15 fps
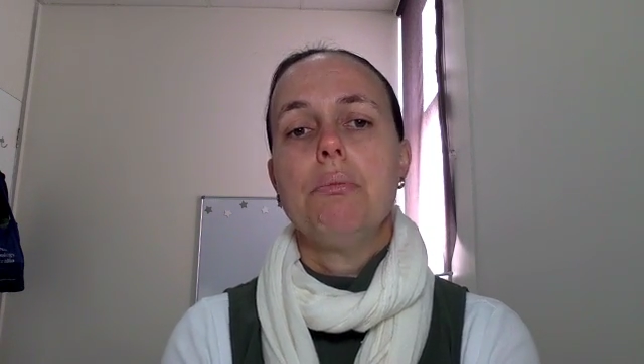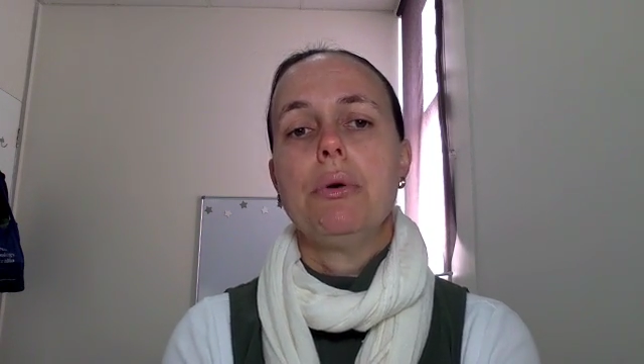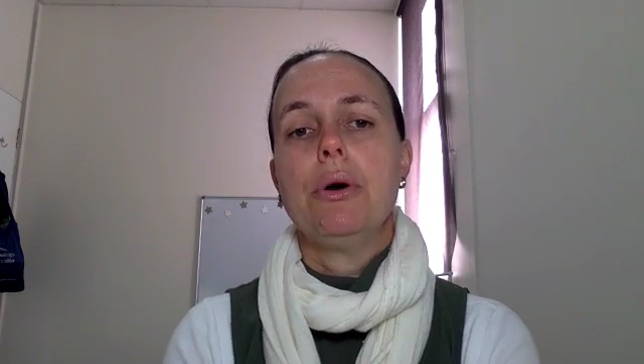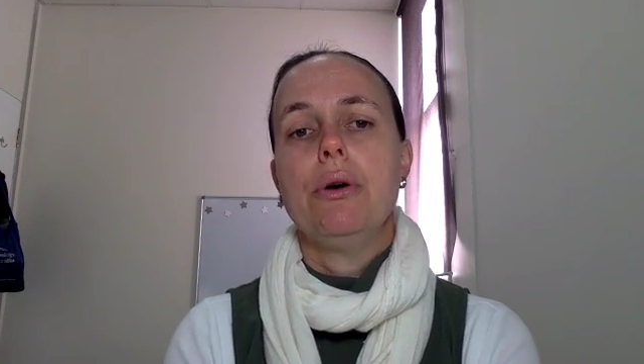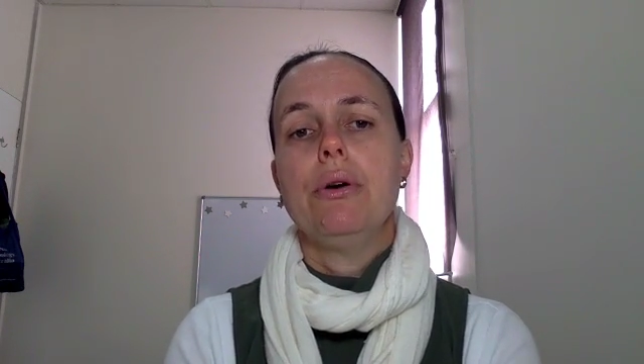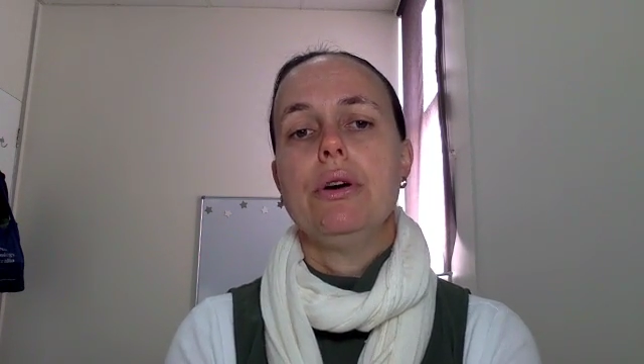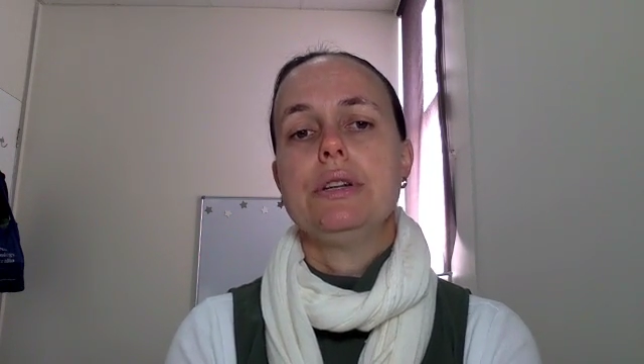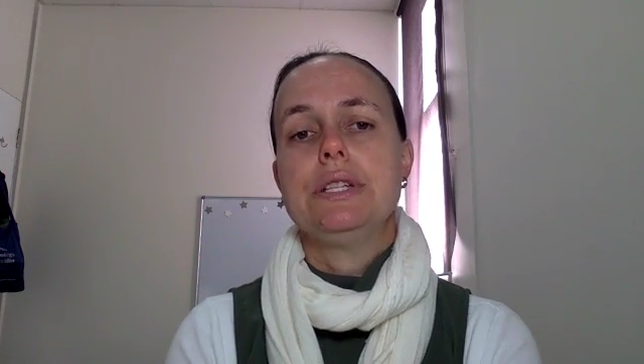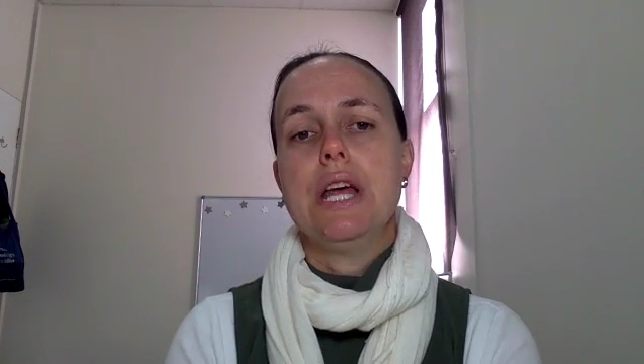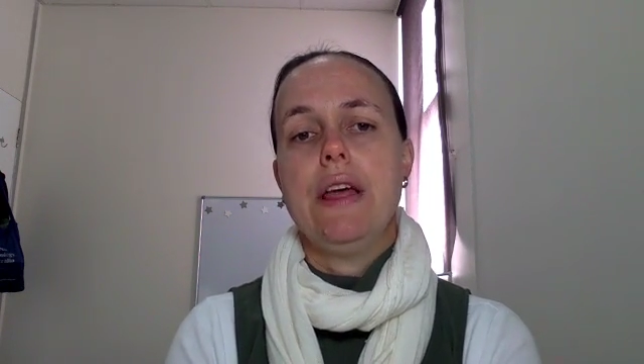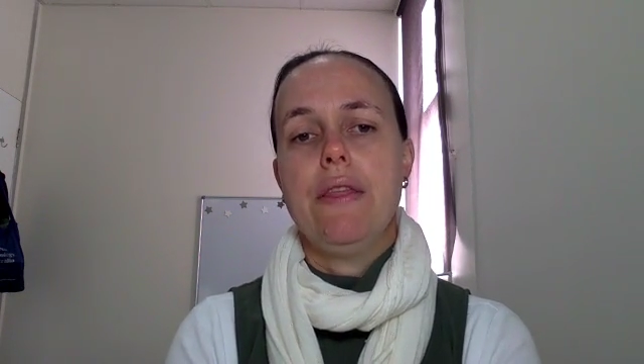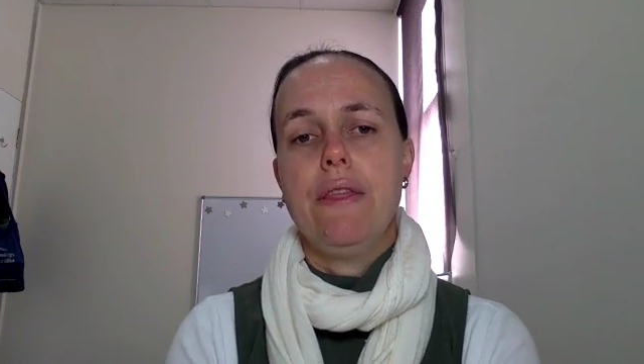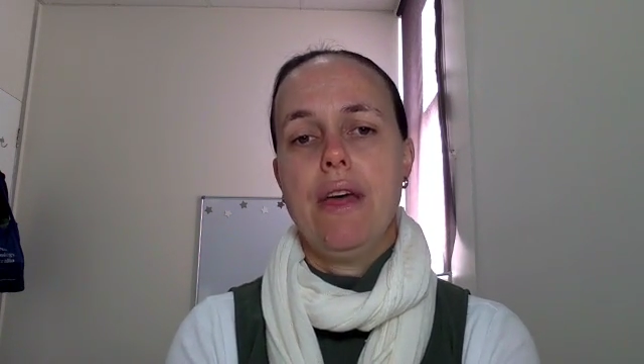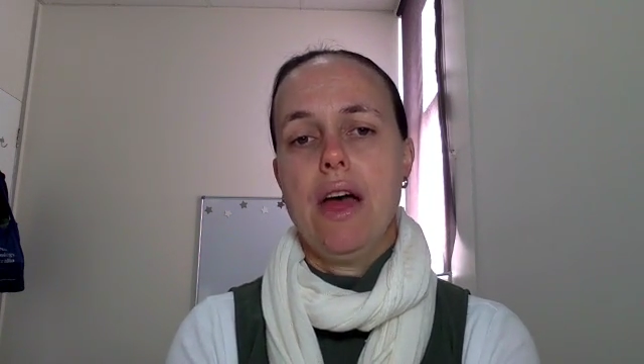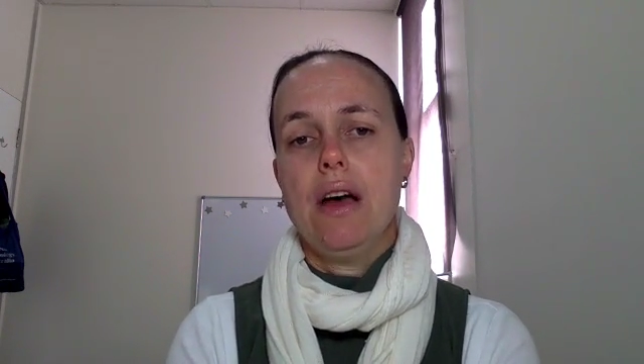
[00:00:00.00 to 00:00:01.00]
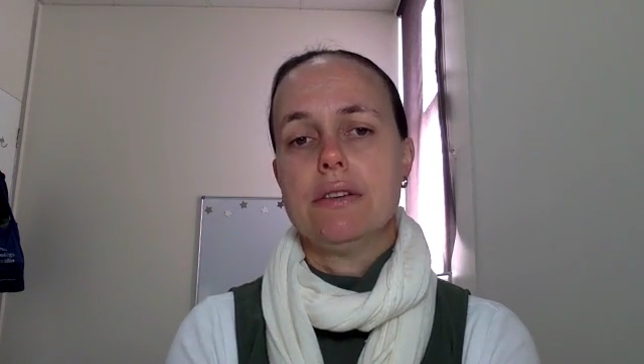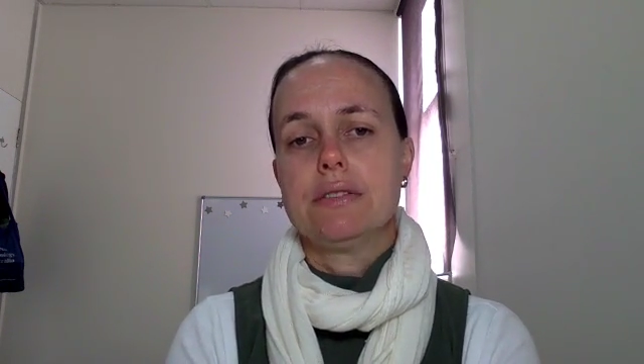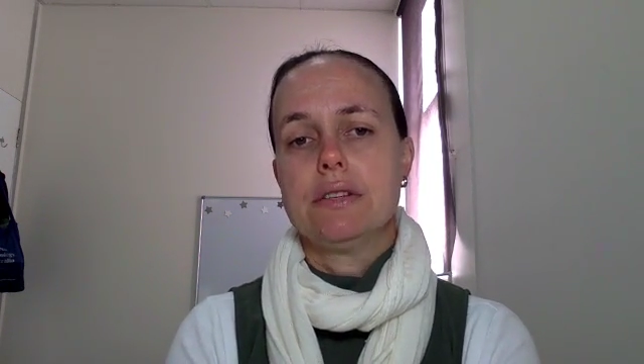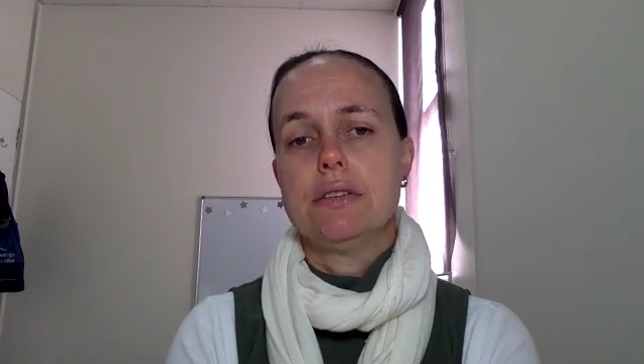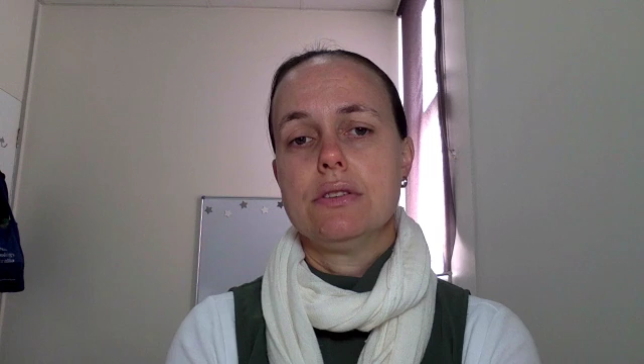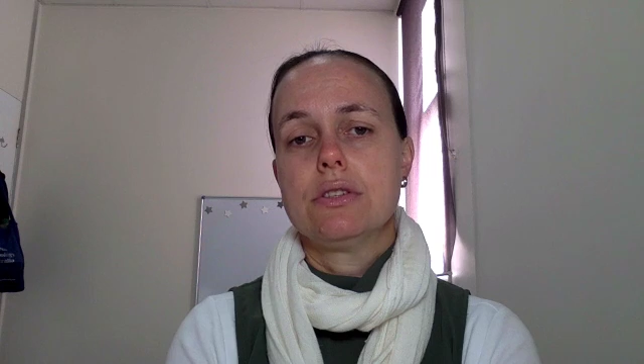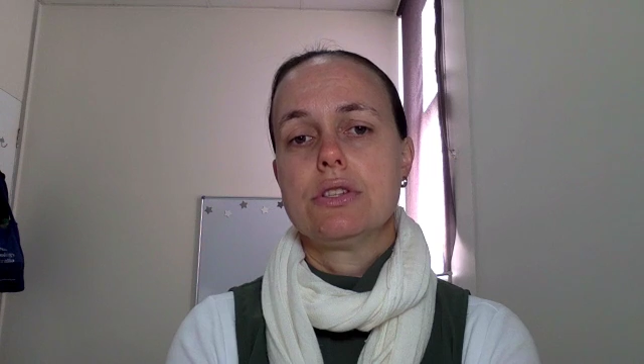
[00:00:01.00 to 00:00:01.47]
per
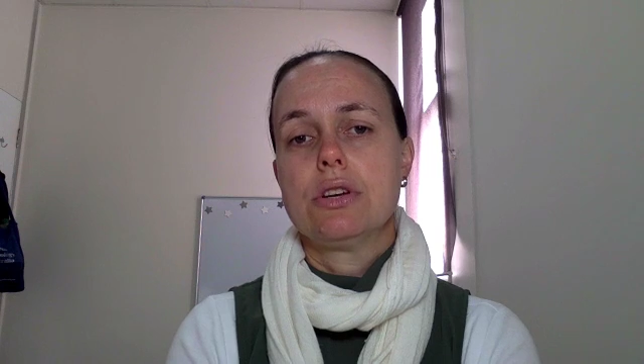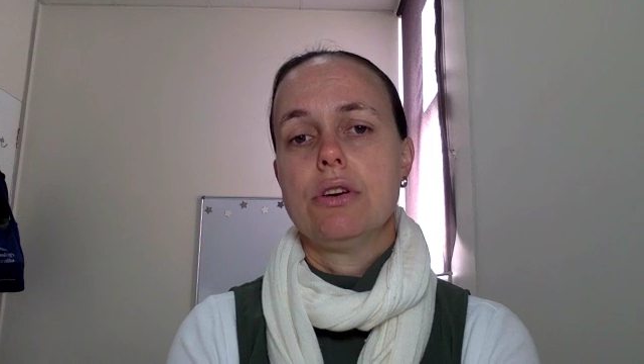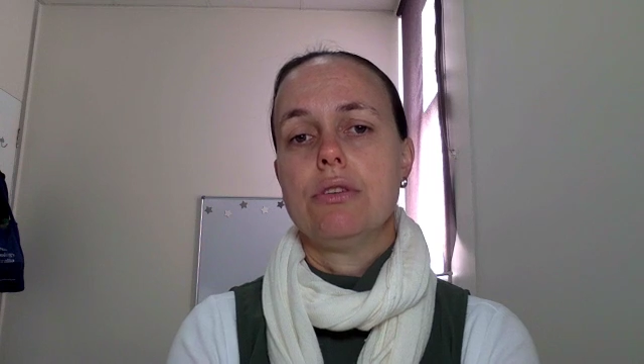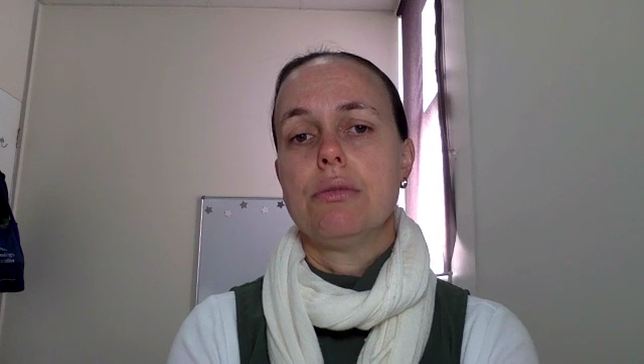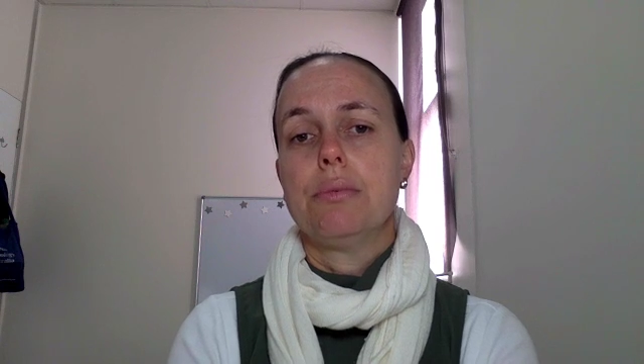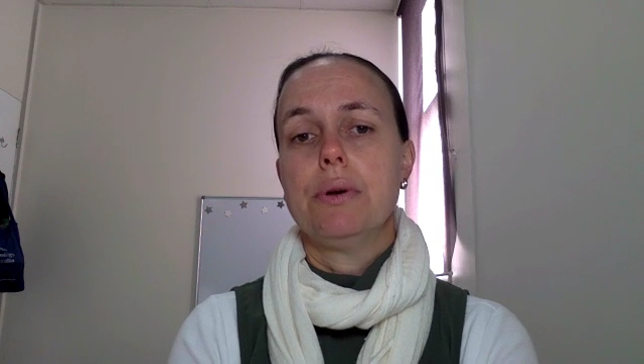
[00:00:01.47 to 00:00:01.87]
10,000 total